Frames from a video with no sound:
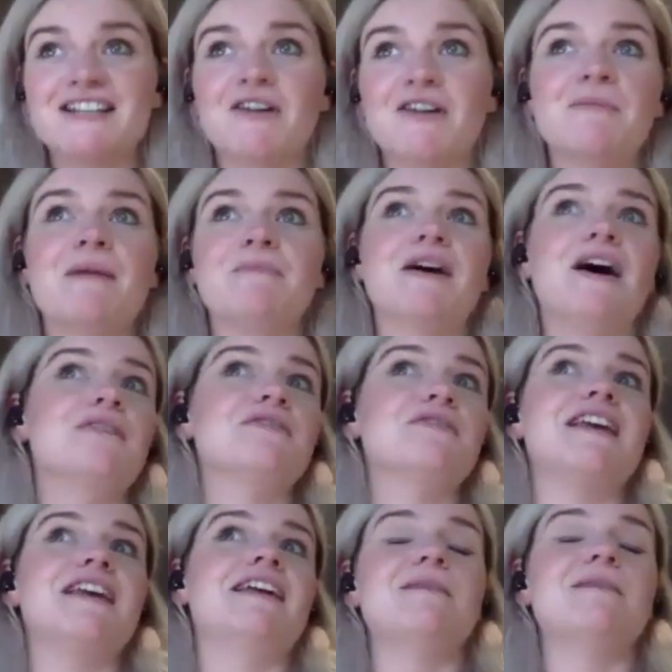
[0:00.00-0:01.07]
I remember I
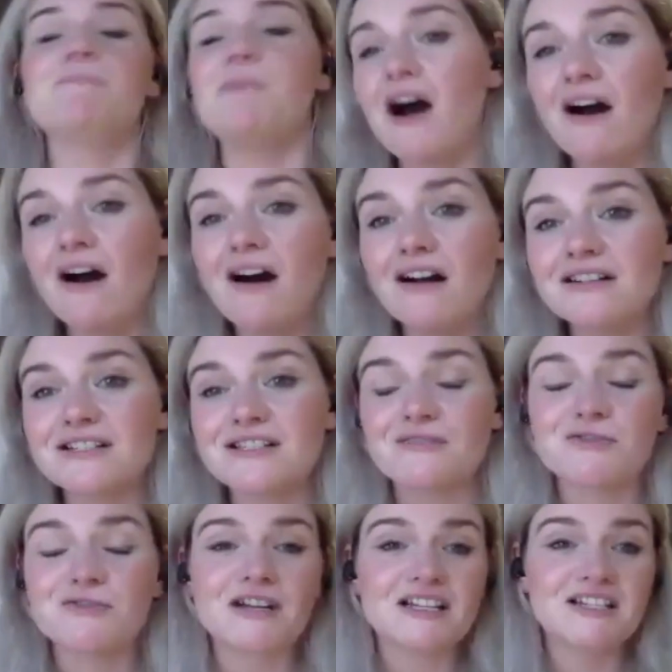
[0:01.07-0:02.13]
was sitting in parks, it
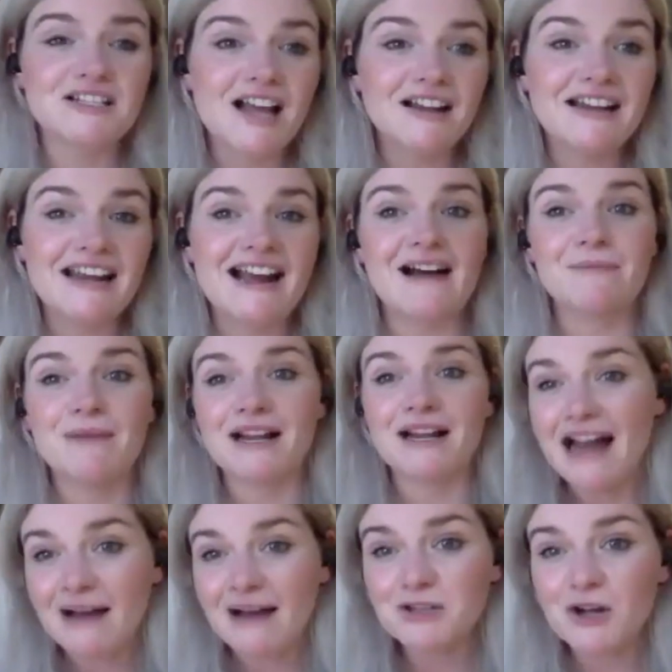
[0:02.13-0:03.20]
was really sunny, I had my
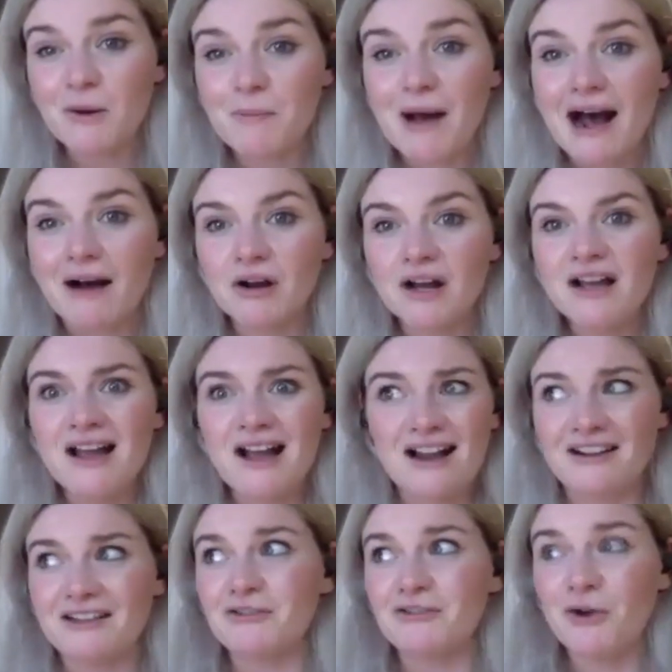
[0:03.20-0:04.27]
laptop out,
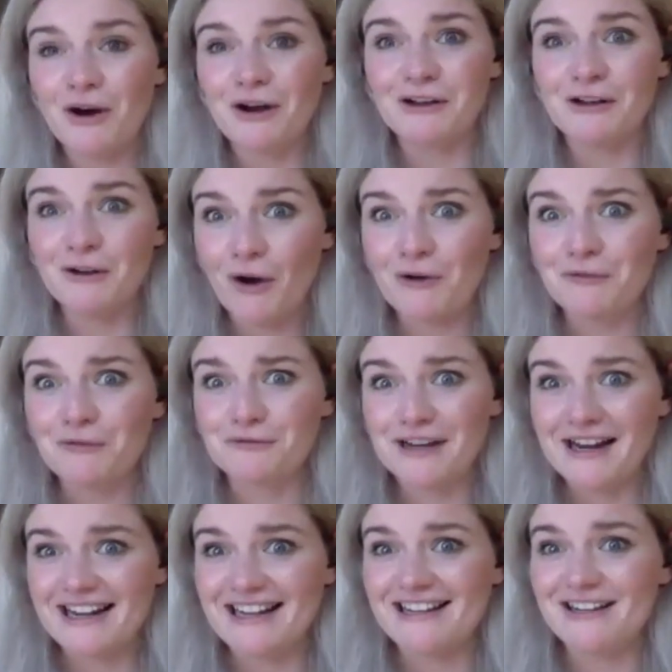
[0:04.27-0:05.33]
and I got a lot of
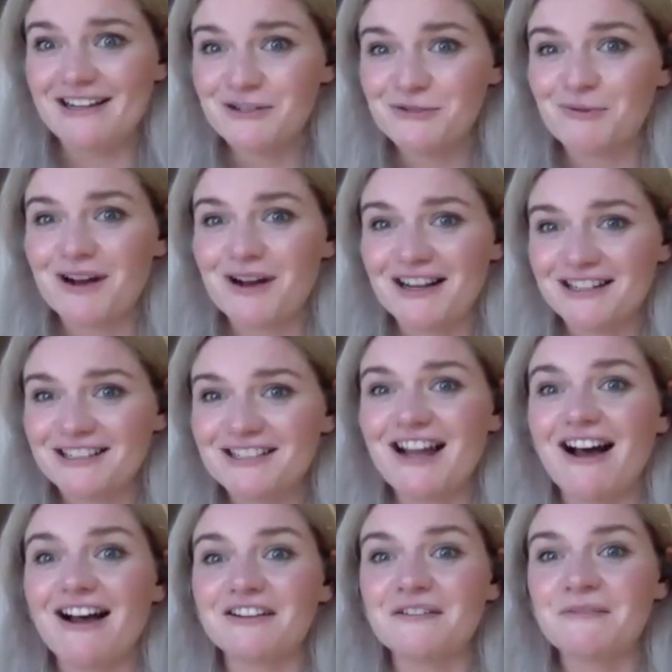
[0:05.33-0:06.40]
really good work
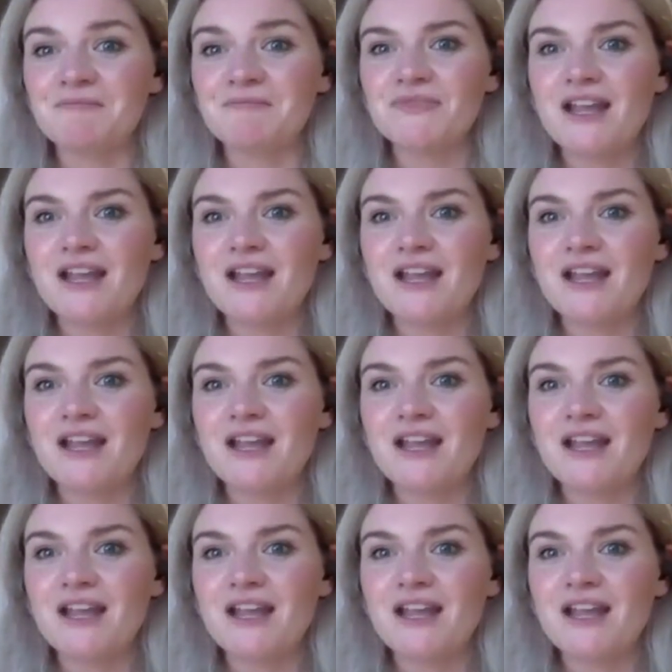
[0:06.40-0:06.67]
done.